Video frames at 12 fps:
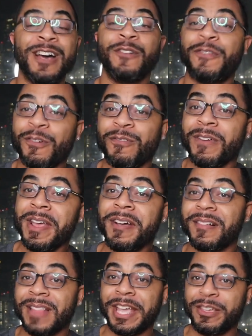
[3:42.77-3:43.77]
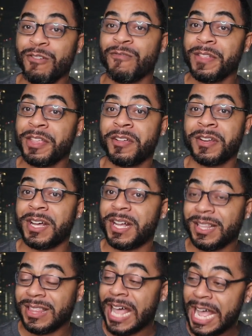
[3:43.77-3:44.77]
For real, like, you really gonna
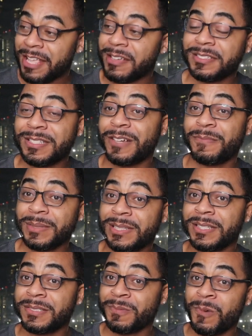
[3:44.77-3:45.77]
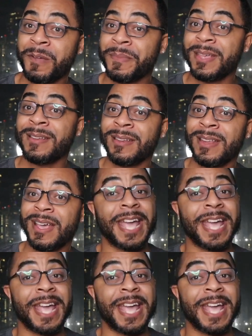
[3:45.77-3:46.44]
align yourself with this woman?